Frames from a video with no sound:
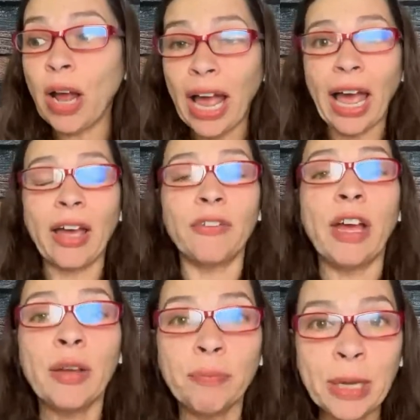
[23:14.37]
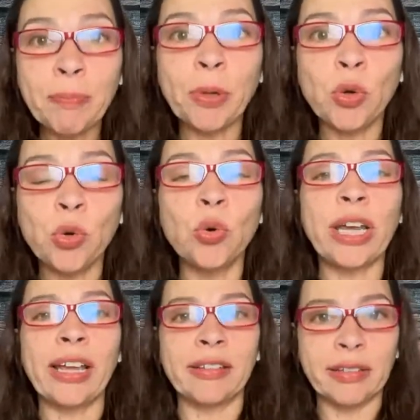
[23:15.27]
have people who
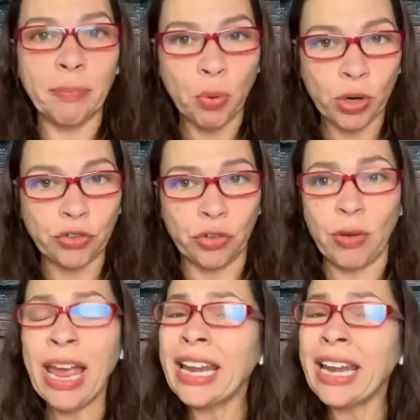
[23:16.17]
can support you.